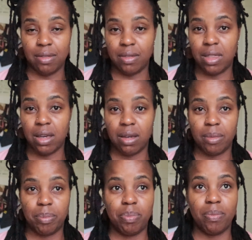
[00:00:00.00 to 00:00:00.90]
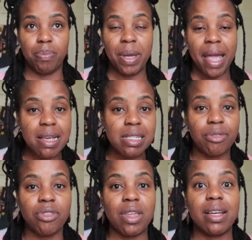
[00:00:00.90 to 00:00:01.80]
the pace of
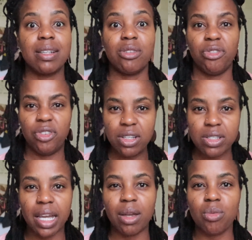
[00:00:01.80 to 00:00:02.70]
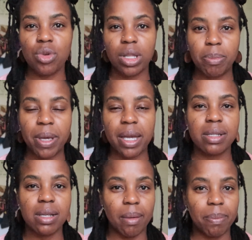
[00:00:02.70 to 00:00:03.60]
things feels like it really
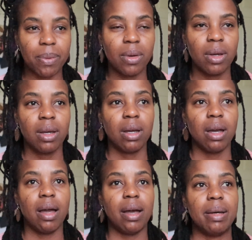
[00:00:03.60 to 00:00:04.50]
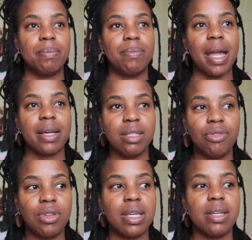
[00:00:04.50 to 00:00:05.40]
picks up.
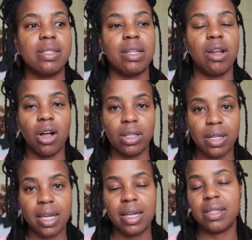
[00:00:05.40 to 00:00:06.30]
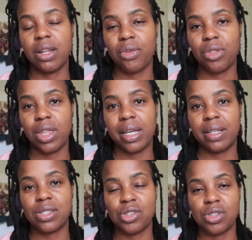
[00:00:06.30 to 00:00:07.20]
activities and holidays and other
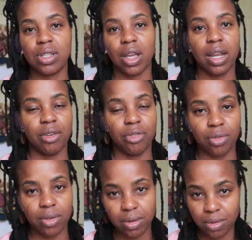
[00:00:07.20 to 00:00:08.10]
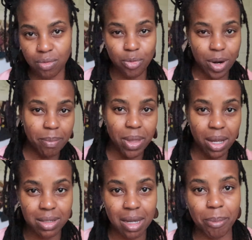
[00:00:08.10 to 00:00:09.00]
things just kind of ramp
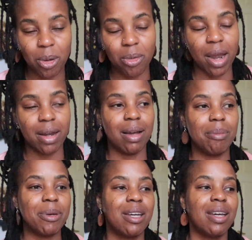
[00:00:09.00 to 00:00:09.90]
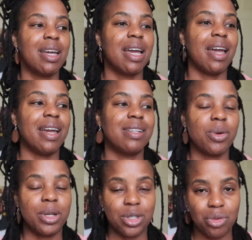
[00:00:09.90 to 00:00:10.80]
that tempo right up. And
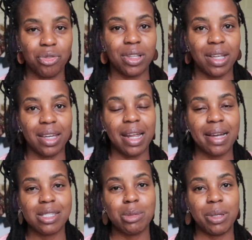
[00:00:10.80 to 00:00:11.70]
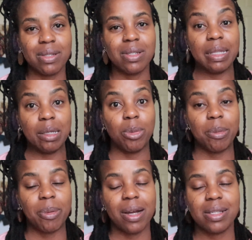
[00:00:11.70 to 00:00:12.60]
so I do feel like it has to be a
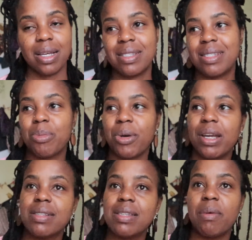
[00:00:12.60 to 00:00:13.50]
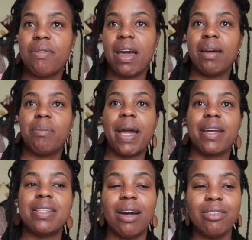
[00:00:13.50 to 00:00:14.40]
deliberate process to bring some of that
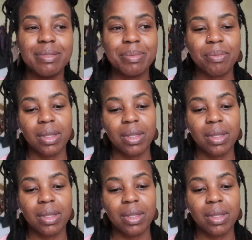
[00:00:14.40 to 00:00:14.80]
back down.